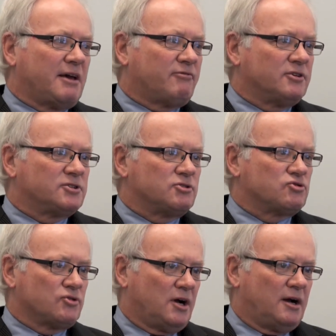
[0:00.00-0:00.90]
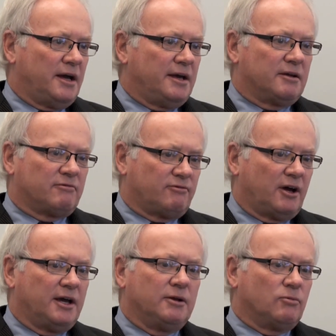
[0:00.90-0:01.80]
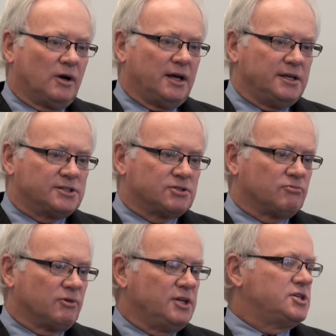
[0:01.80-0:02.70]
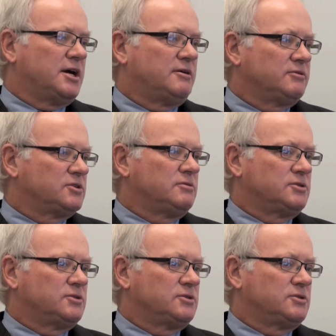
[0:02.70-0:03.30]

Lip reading: effort to try and find ways to reach out